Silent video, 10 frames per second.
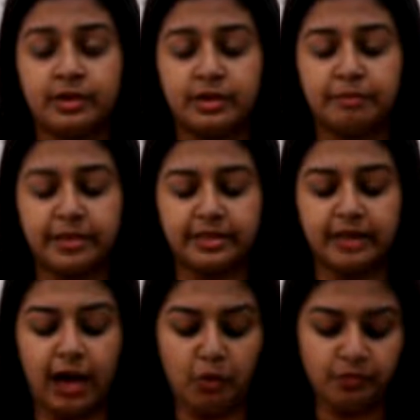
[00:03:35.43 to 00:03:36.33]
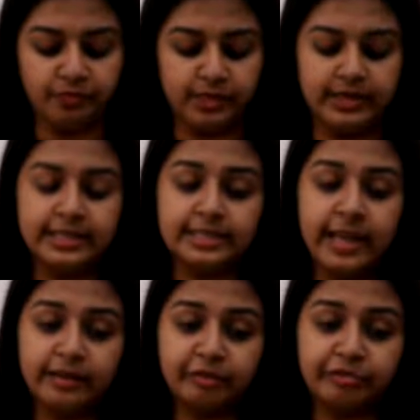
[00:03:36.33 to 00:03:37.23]
But now it
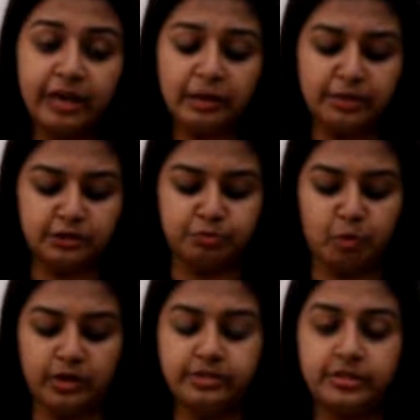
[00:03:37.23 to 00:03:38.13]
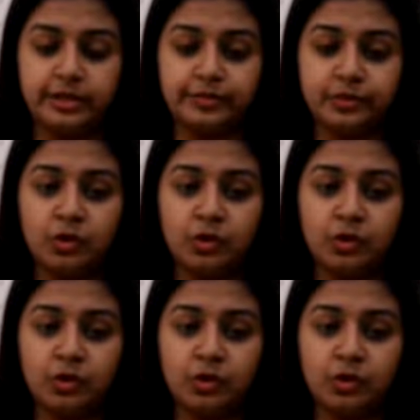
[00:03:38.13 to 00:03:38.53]
can frame its policy